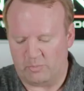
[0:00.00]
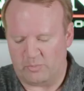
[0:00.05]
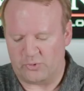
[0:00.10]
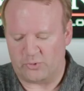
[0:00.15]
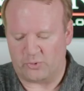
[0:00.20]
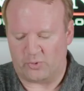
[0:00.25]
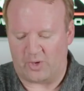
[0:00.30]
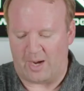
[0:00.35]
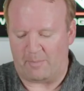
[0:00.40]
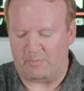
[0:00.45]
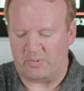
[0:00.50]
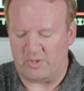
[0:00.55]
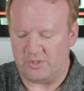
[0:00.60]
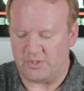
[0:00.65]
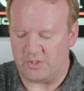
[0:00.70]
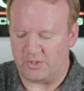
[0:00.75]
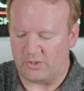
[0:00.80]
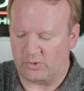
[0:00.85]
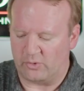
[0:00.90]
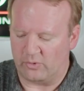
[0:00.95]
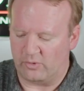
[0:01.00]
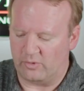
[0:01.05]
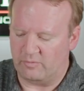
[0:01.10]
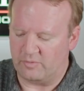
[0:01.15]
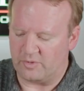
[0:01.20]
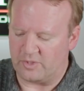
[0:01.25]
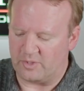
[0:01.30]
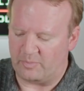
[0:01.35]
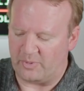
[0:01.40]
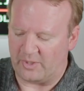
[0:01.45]
drop into the grooves
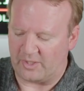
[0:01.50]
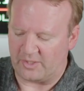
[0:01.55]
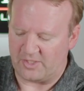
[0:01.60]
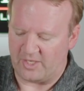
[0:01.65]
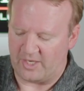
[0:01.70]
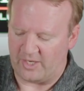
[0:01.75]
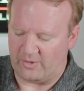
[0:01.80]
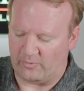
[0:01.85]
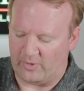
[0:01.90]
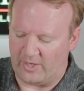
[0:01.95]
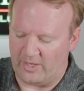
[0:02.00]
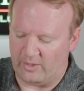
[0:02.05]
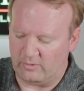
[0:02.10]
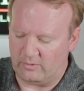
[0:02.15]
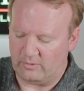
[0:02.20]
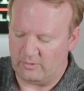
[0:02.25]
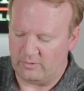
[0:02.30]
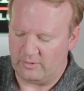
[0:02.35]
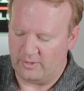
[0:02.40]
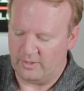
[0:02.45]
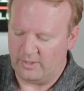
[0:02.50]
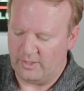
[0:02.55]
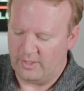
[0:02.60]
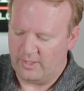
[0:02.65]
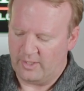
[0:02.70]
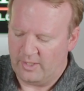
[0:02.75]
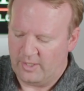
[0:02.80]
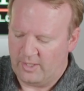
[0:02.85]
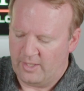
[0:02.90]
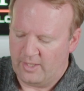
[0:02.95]
in the Picatinny rail.
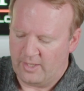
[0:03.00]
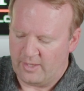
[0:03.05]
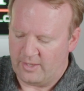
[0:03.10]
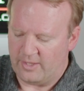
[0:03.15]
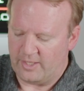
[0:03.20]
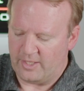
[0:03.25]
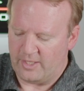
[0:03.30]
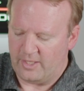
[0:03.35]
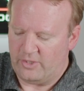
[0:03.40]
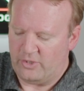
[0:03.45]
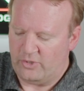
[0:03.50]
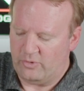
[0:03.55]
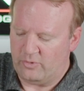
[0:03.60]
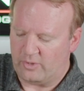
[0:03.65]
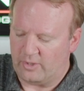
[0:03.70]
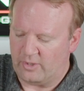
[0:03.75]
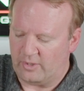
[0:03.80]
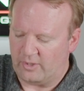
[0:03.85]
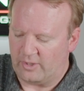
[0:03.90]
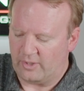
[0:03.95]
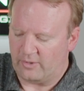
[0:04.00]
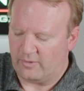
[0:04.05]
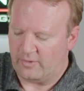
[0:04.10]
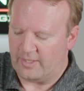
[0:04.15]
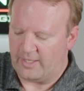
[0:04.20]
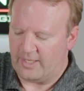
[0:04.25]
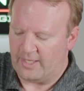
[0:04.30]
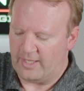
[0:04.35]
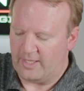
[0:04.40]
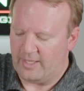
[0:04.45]
Then you can go
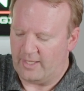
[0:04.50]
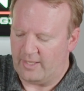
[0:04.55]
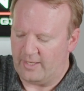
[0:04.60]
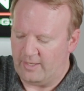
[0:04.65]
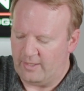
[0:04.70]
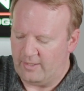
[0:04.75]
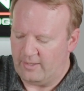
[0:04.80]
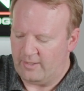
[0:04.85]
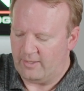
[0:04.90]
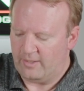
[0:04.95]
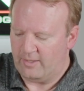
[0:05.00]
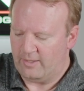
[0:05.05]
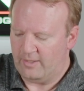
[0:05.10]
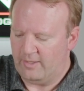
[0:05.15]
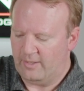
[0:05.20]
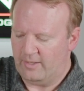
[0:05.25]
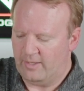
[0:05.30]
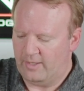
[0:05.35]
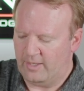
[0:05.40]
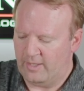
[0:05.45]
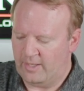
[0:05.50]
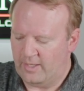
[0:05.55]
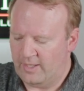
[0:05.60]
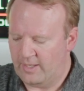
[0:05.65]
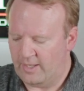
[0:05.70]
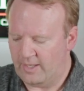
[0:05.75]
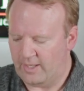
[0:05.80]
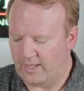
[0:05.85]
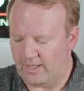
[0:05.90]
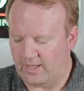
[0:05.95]
ahead
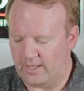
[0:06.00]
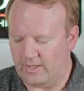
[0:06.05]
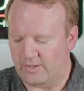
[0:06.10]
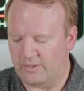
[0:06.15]
and